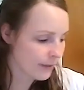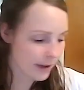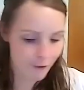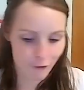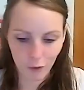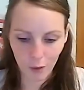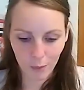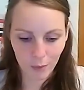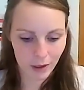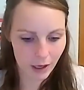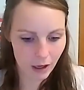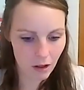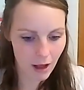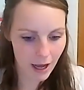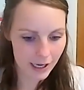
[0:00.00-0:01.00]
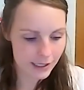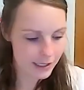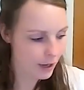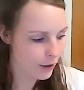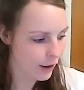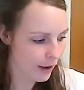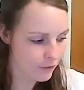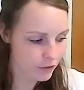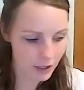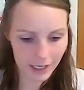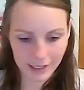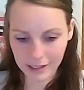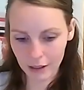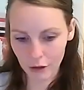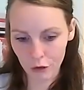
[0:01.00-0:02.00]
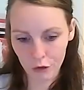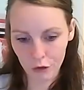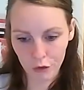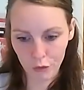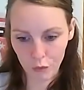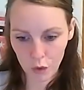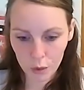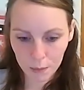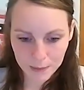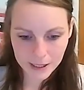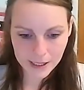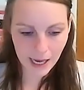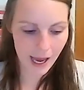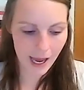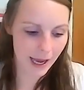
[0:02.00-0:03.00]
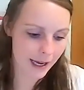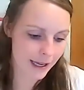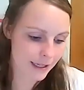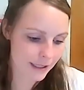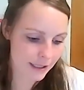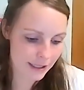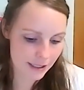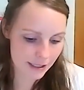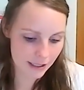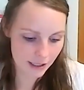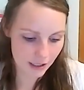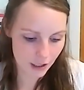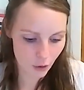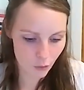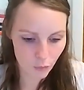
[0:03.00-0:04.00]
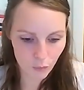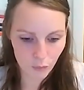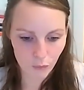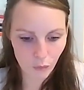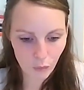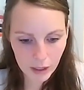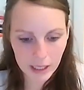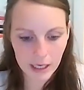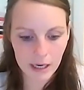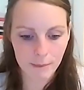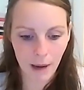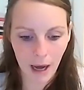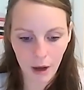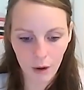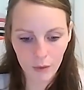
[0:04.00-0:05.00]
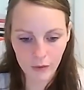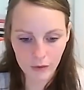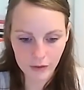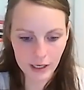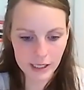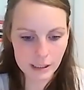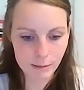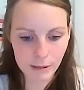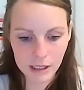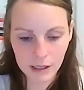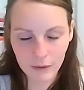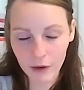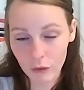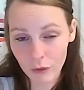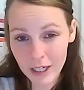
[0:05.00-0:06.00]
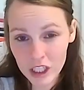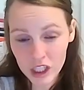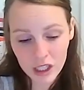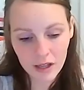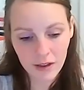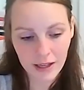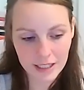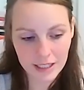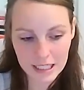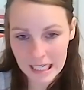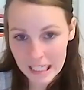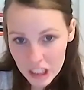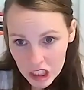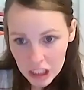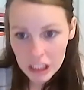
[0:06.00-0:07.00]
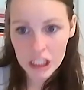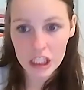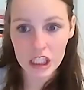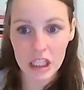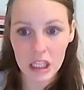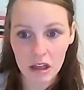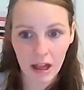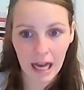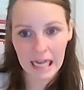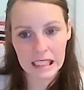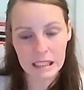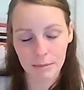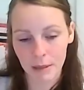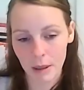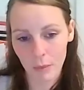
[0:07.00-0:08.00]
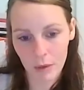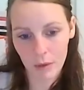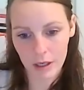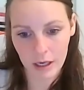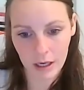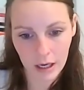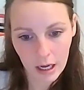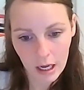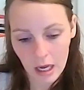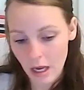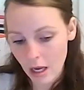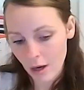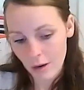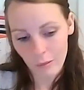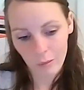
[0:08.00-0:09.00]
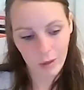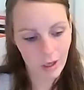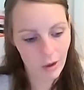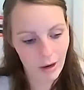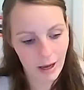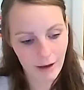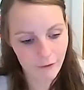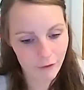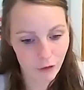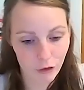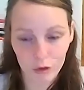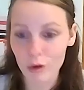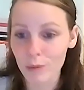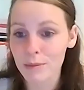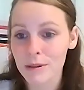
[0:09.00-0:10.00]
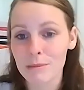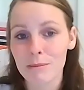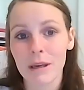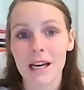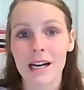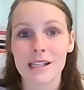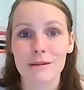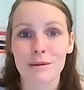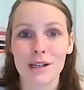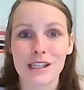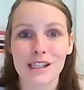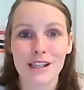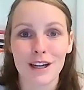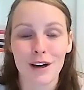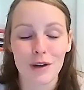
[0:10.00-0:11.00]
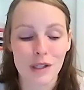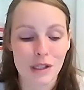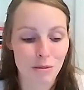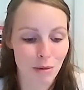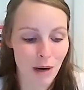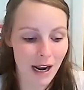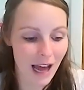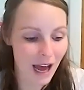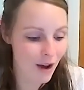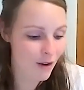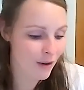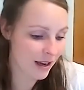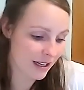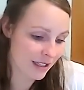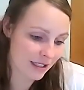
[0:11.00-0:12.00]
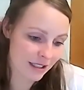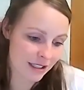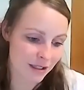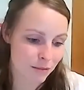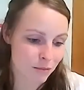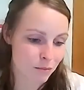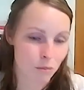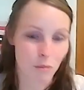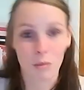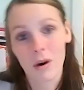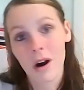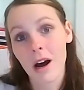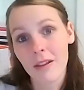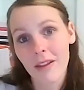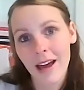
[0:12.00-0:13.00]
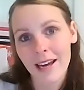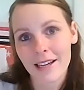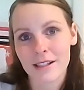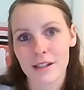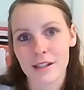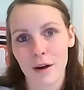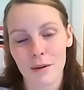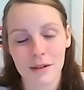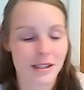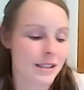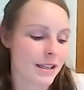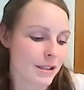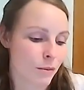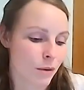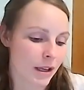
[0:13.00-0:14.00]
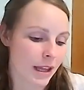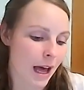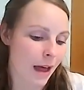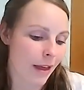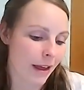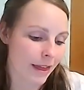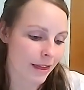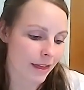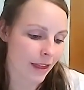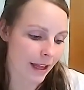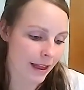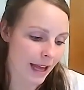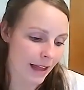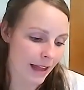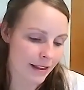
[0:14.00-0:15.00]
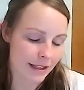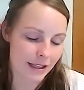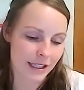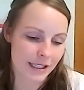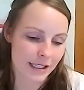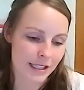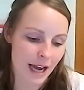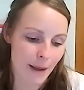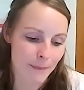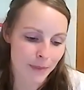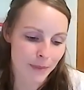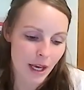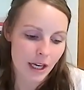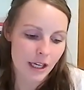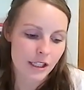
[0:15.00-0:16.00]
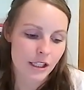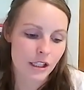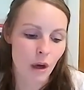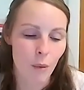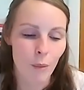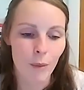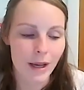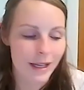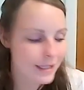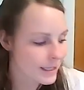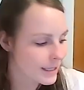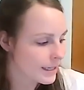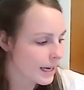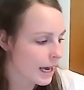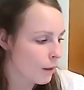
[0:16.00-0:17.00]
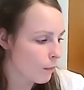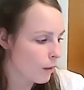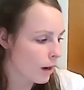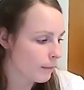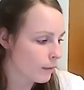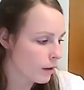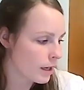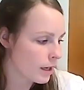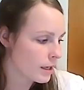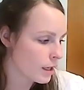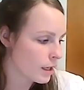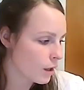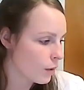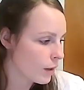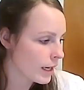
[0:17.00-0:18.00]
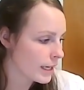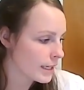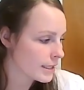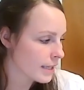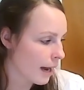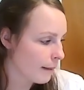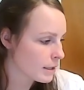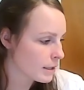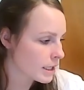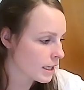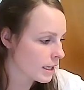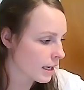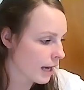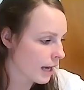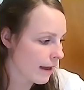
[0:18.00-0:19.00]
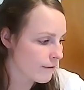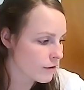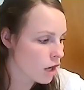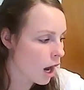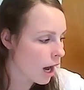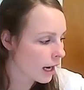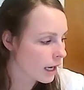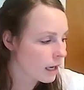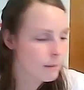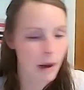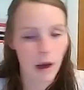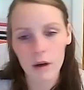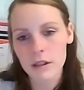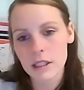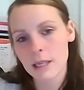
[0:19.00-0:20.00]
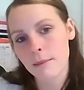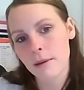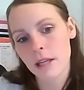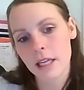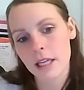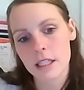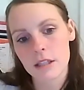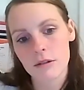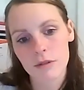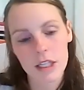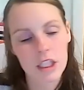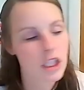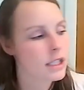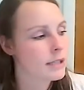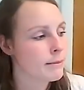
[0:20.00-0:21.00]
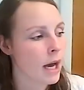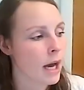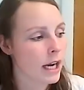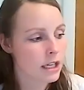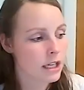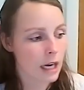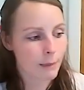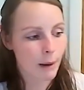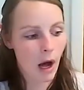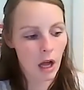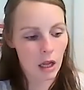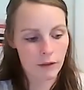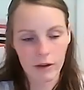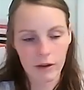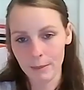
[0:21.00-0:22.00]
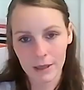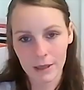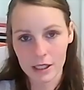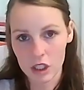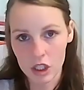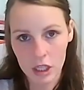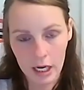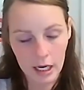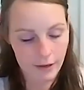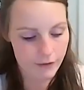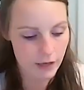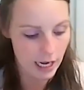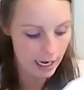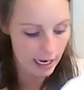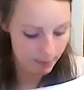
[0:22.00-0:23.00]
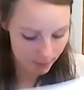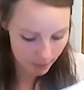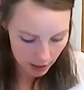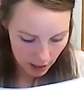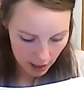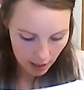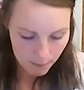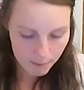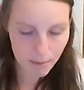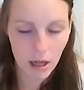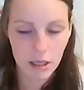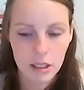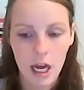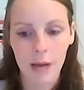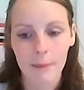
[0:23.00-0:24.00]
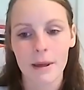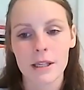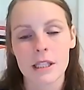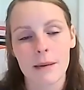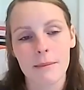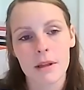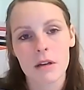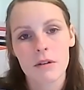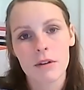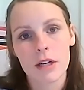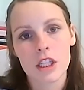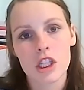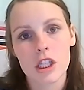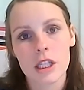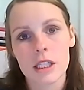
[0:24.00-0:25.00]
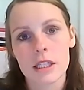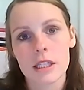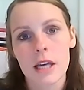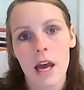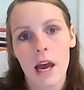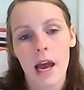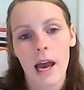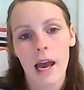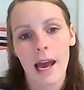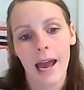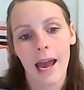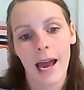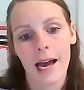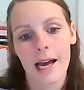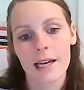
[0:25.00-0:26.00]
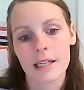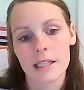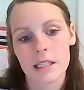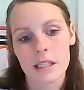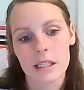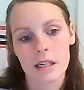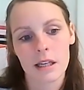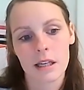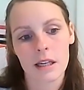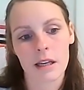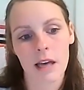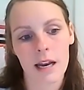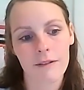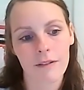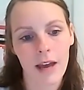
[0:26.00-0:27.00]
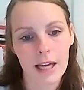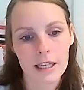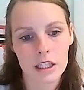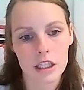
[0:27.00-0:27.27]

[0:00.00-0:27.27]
If we were in class, I'd have you guys in groups and, you know, read about a specific region and then teach it to the class, but we don't have groups because we're so spread out and we're online. So it doesn't work that like that this time. So instead, what I'm going to do is I'm just going to kind of talk about some of these regions. I'm not going to talk about all of them because there's not enough time, but I'll talk about some of the regions and kind of